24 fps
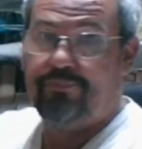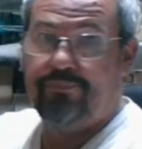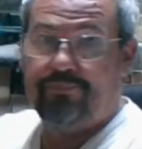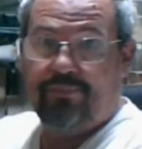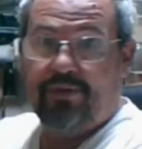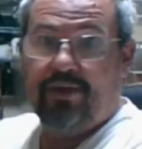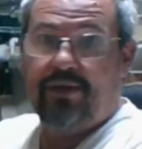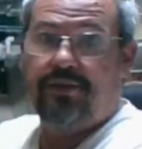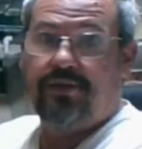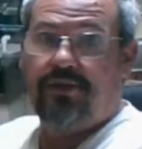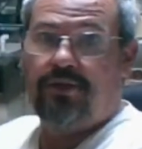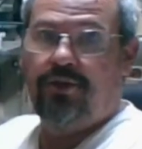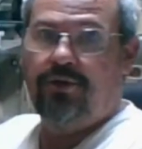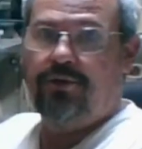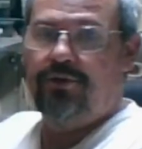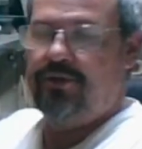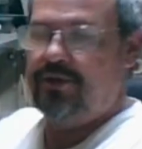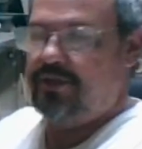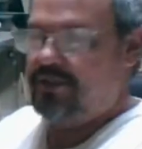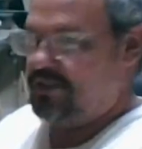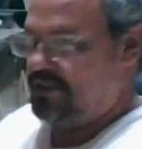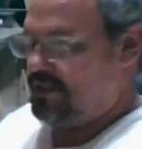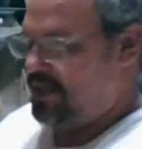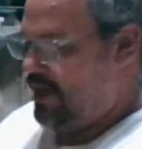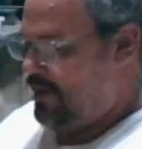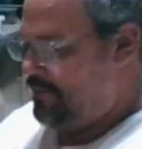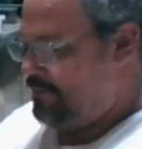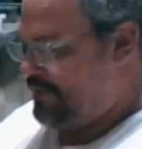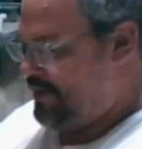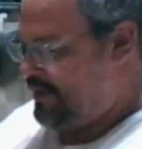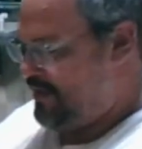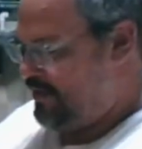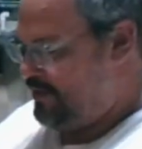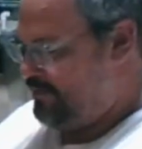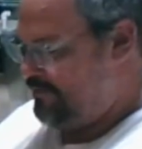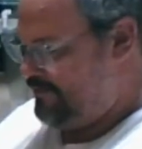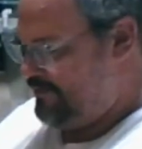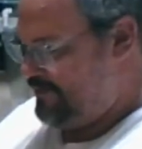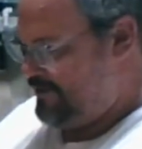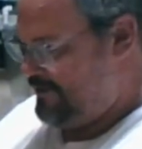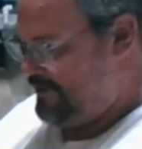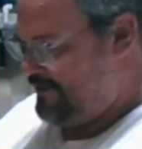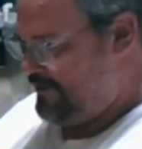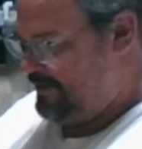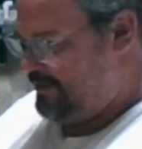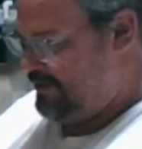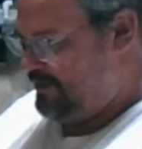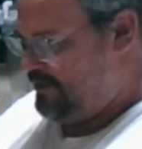It glued its top again.
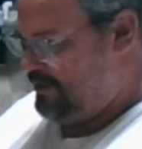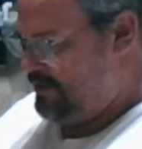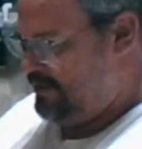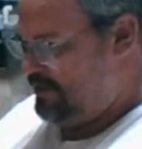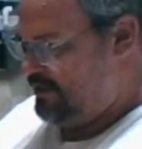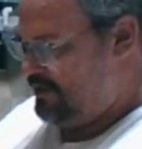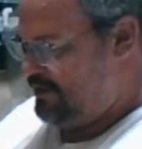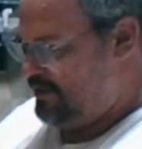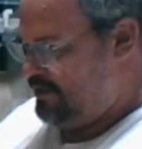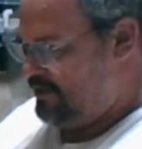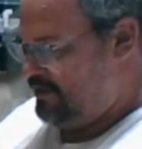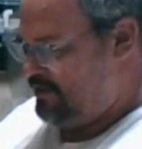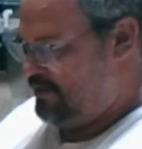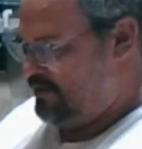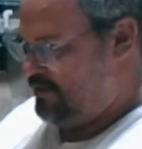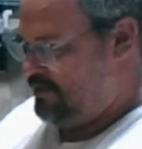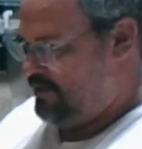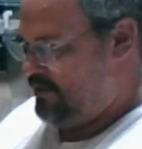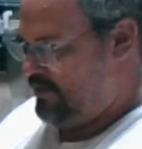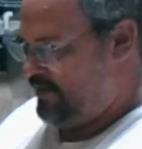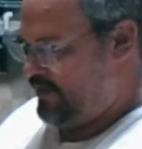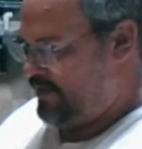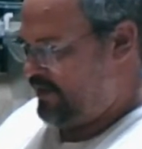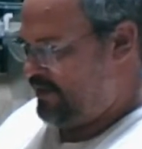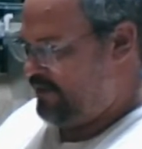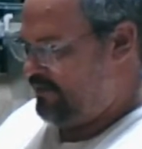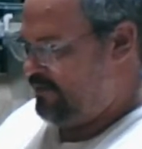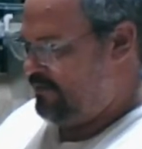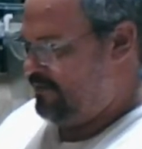There we go.